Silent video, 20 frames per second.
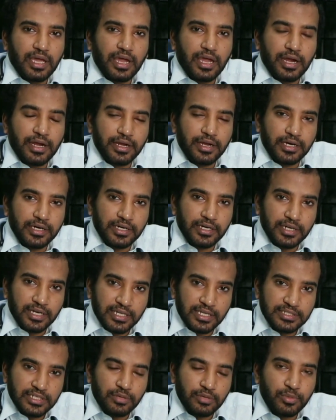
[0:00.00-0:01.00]
and
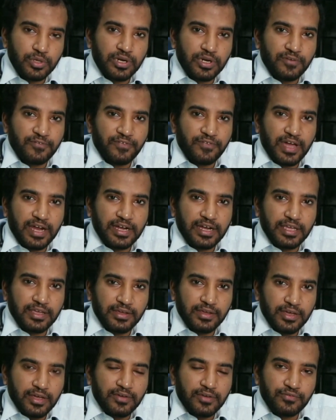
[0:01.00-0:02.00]
lesser amount of
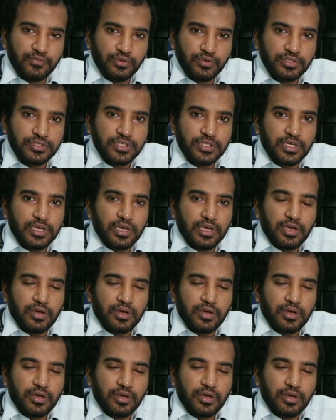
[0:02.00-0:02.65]
fatty foods.